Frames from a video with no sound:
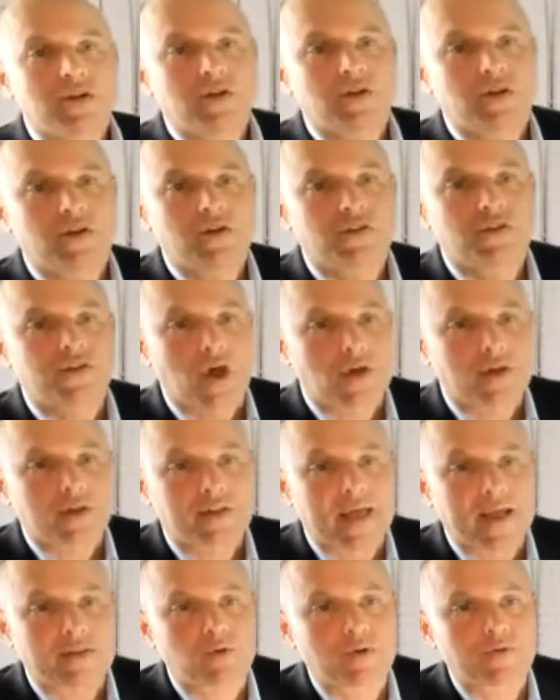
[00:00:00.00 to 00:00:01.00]
So
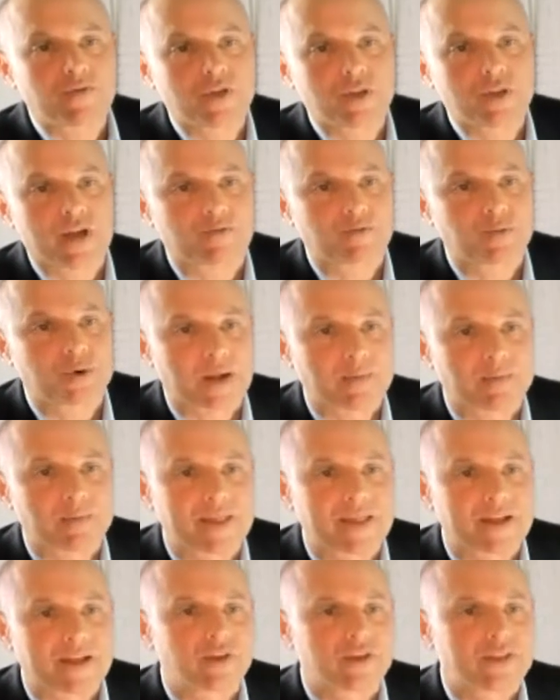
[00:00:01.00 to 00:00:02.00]
that review that I've put up
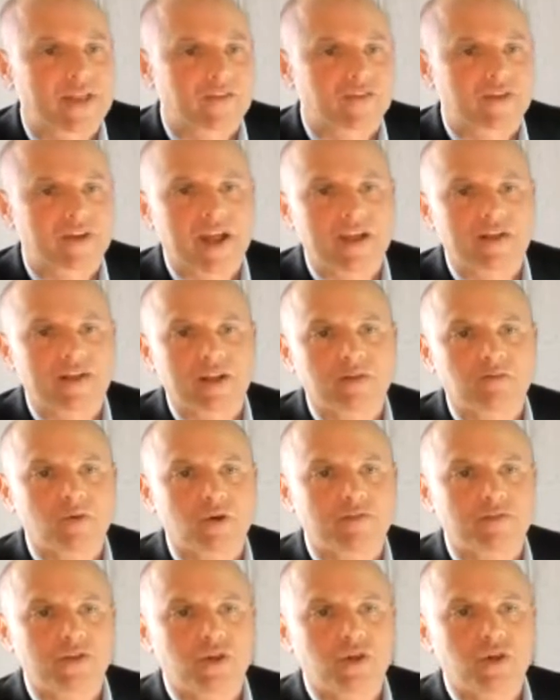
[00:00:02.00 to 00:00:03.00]
there, that 2018
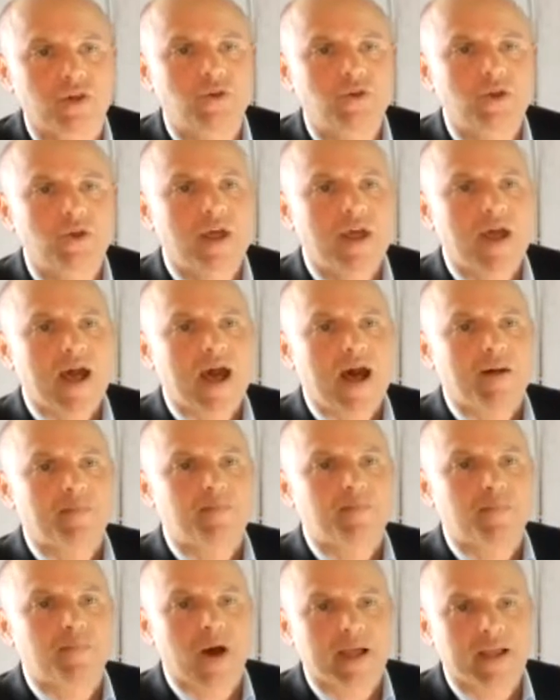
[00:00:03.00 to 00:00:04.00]
review
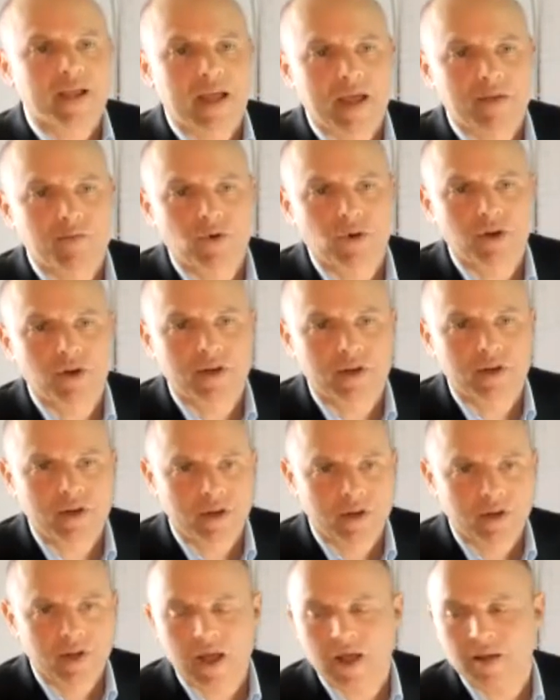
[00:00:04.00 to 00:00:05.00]
by
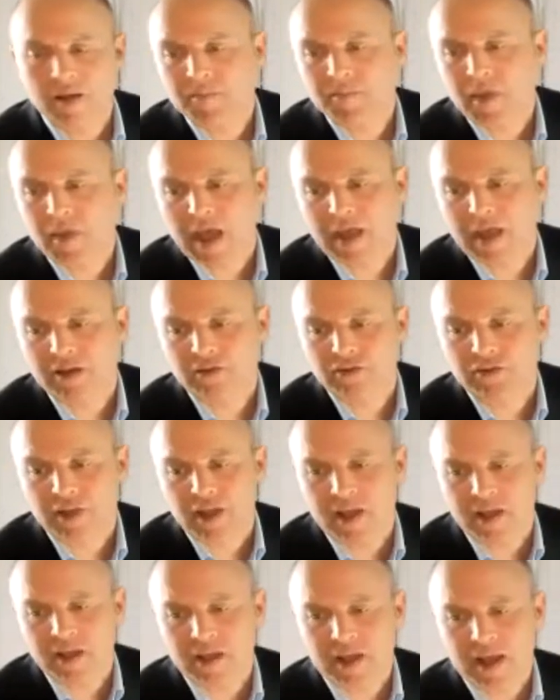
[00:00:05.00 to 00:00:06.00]
Cameron
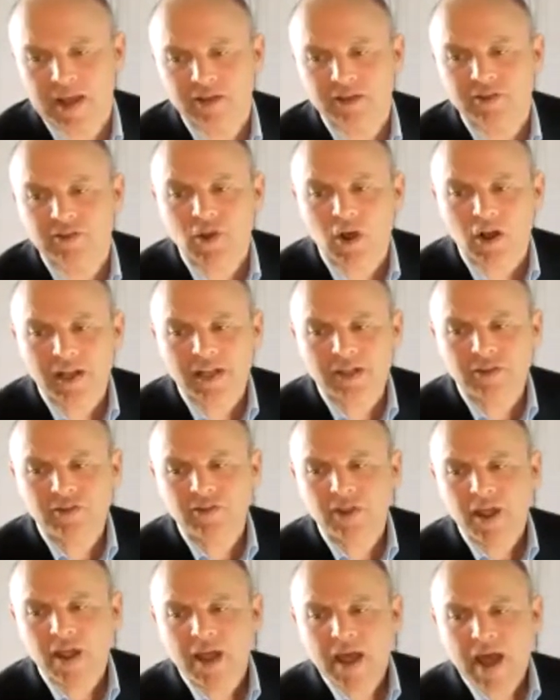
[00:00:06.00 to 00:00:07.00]
and his
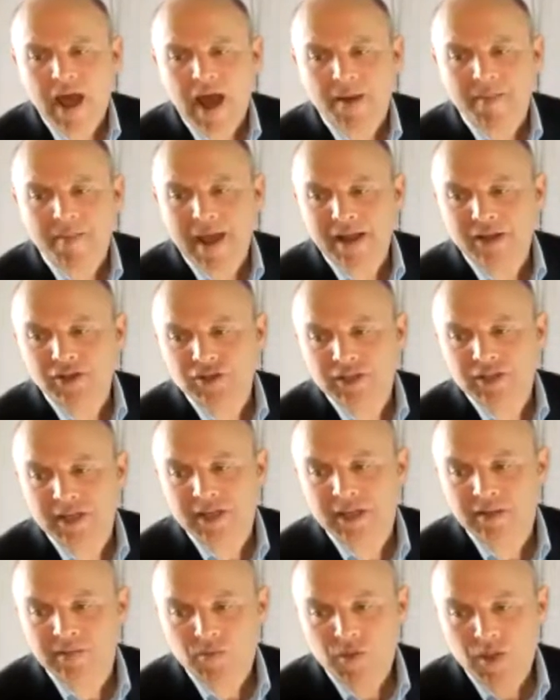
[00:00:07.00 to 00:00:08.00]
colleagues,
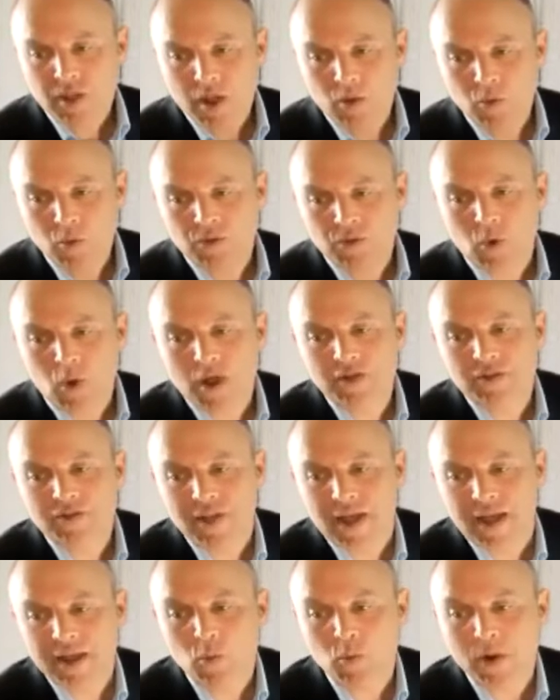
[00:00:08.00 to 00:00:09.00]
actually it was quoted
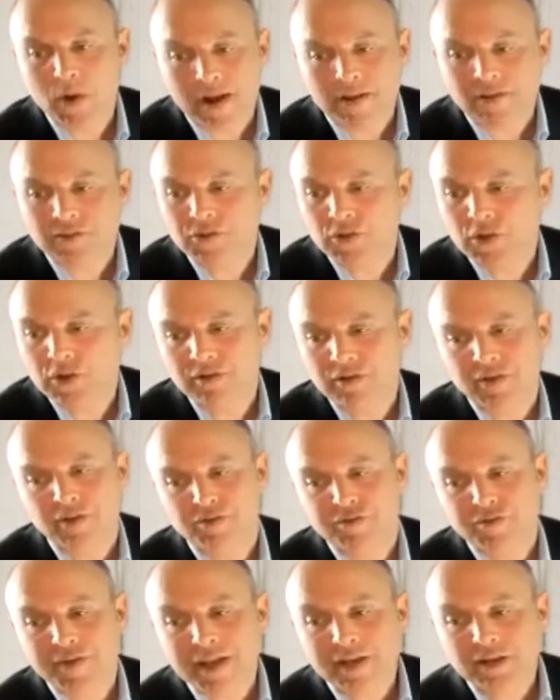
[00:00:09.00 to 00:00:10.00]
saying, "We're uncertain of the
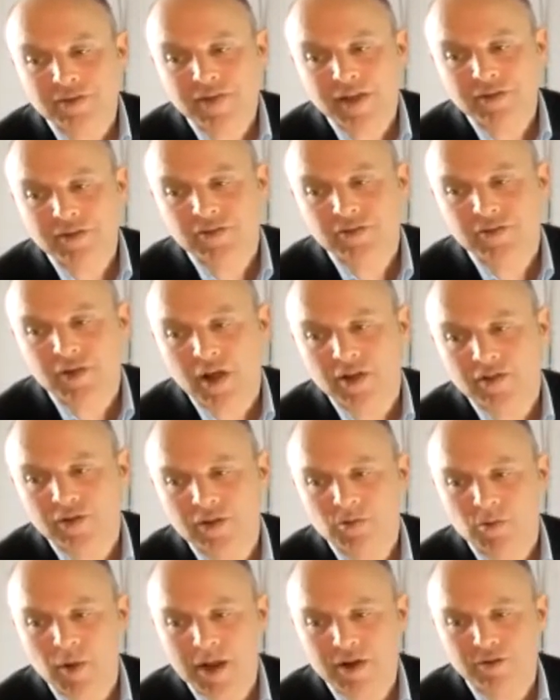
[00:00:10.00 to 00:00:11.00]
effect of exercise on
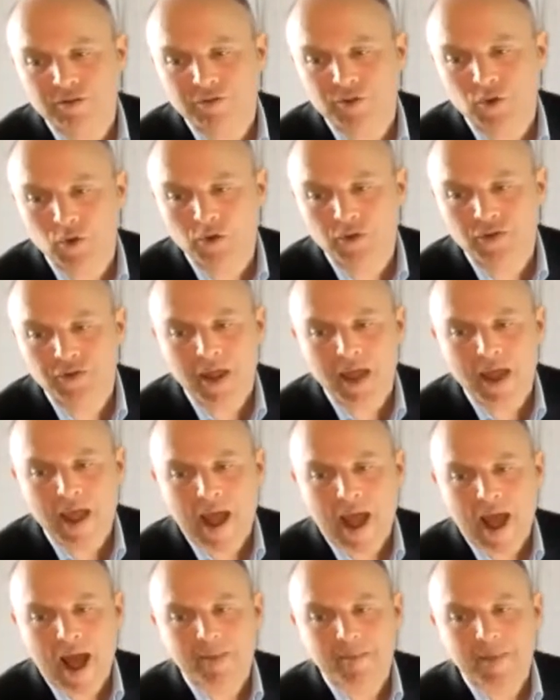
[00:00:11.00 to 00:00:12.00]
the rate of falls,
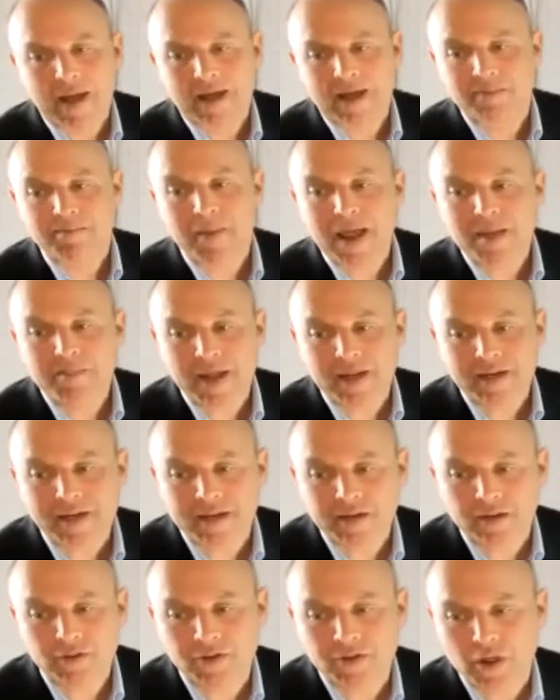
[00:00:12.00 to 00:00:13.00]
and it may make
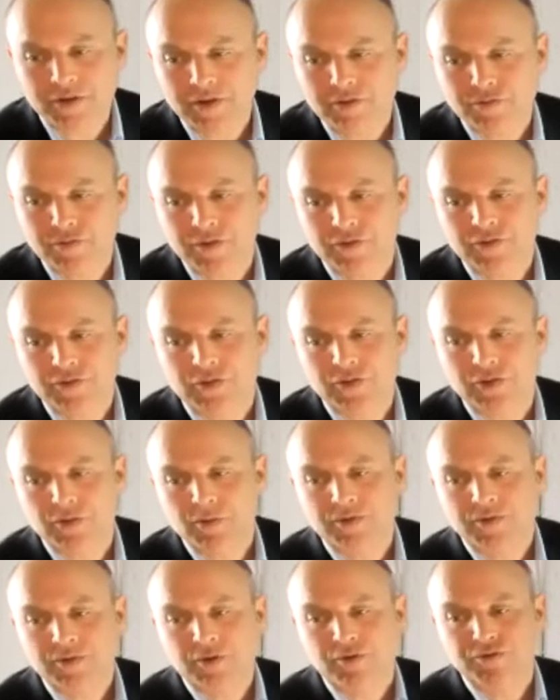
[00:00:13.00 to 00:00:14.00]
little or no difference to the
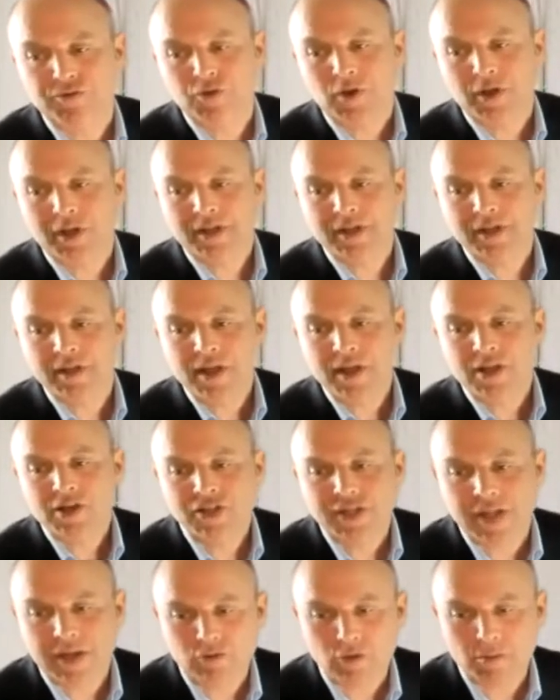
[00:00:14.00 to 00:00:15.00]
risk of falling.
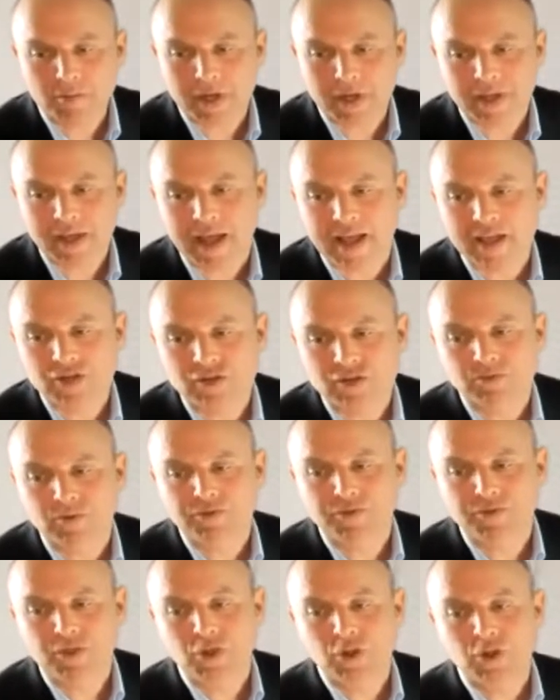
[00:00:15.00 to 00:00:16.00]
General medication
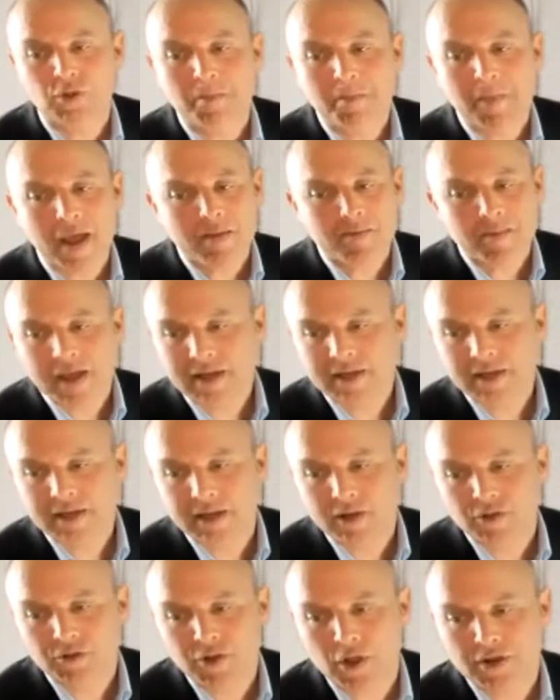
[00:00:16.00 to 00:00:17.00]
review may make
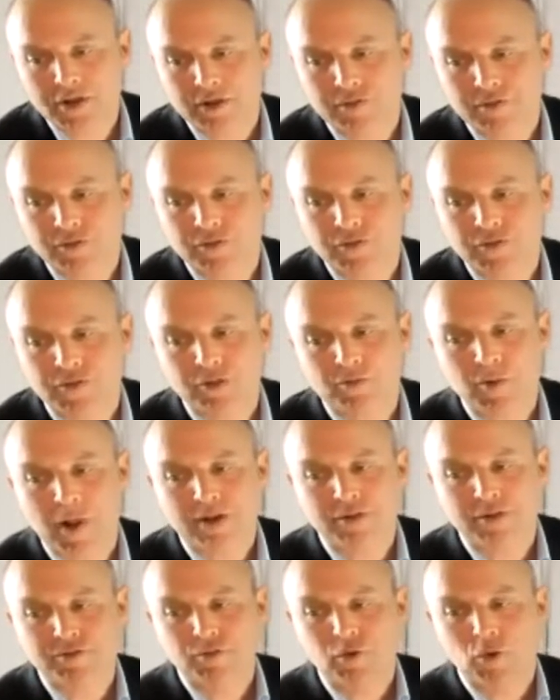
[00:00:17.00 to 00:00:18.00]
little or no difference to the
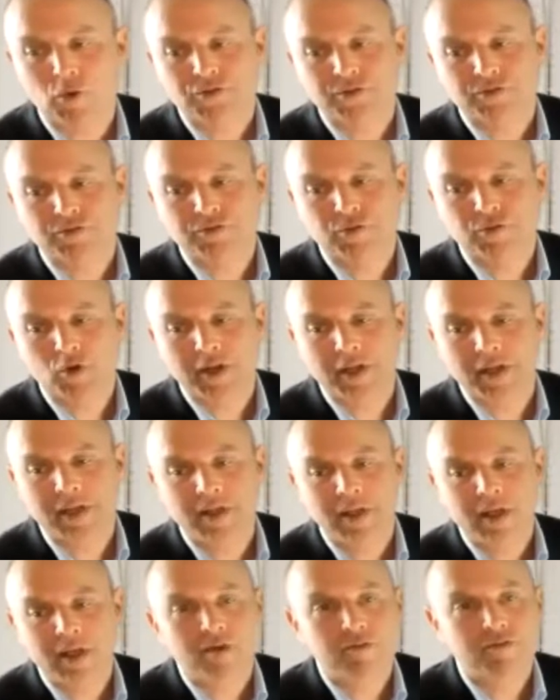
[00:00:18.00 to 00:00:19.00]
rate of falls and falling.